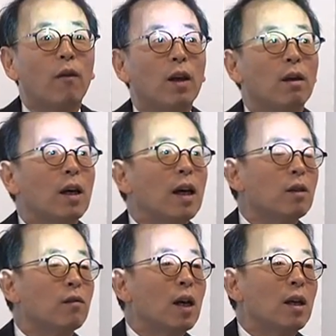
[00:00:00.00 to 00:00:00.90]
in the case
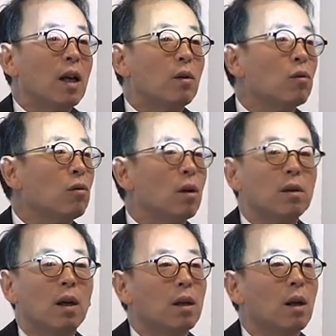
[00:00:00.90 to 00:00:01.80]
of China, they don't do.
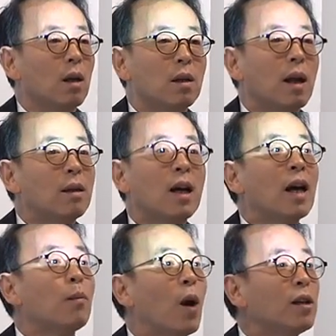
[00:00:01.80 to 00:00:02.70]
They
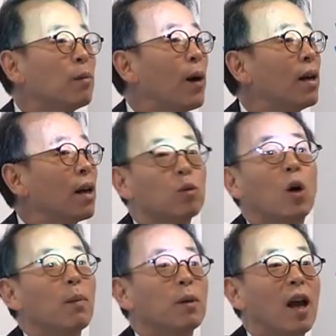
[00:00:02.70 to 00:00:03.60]
cut the prices by another
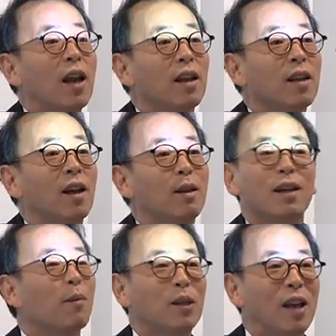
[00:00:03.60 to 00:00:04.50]
20%,
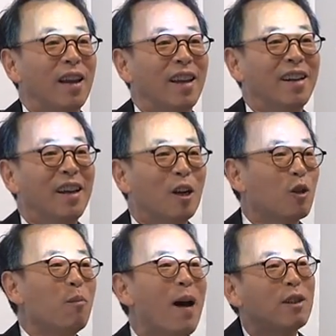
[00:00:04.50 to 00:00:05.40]
30%
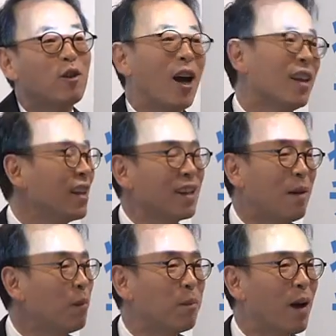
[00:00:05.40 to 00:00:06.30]
to match your
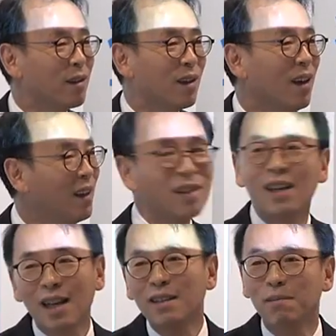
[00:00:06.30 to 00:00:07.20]
anti-dumping measure.
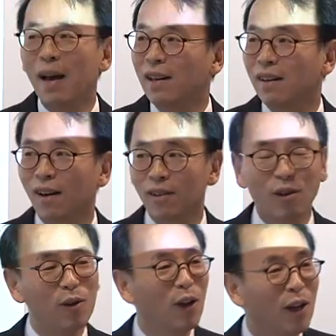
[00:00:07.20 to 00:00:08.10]
It doesn't matter,
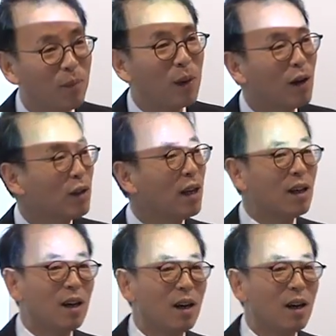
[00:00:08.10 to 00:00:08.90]
So because that,